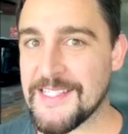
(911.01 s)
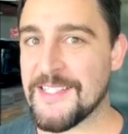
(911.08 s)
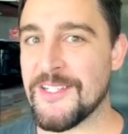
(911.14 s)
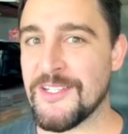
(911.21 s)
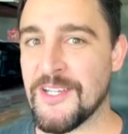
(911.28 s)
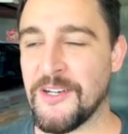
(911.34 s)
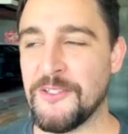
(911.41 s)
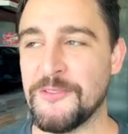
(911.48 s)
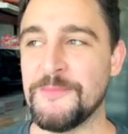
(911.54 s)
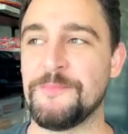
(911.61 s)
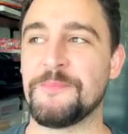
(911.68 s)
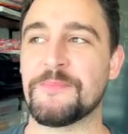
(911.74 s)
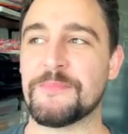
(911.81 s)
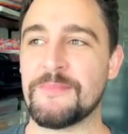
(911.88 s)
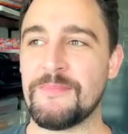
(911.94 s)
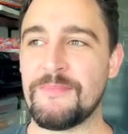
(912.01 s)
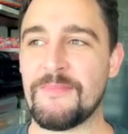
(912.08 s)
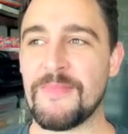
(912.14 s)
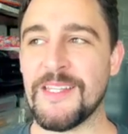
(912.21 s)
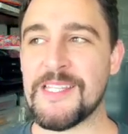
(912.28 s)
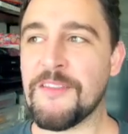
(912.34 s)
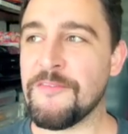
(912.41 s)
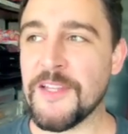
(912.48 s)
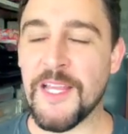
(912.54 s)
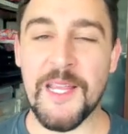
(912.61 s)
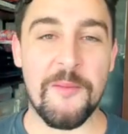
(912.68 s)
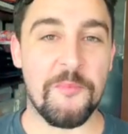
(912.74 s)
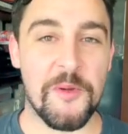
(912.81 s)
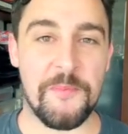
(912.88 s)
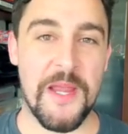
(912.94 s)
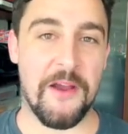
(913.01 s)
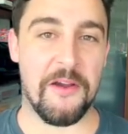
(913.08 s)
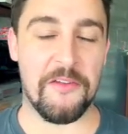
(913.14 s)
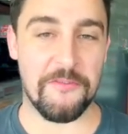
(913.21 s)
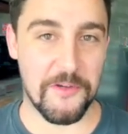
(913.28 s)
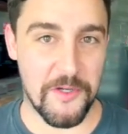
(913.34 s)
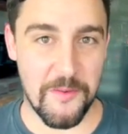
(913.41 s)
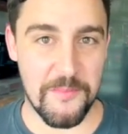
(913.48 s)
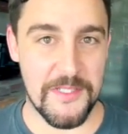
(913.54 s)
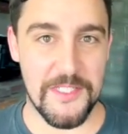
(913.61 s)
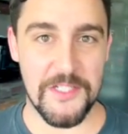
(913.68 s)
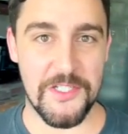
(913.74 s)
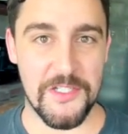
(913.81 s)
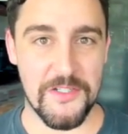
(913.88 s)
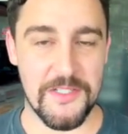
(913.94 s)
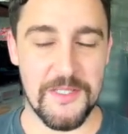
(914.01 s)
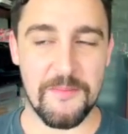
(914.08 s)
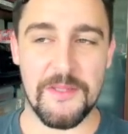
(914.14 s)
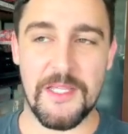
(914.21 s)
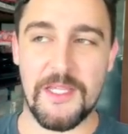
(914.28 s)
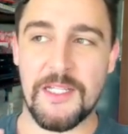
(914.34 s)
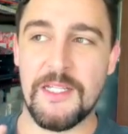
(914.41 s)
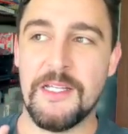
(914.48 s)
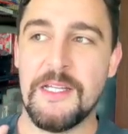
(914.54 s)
an adult, because I feel like I'm preparing for competition or something.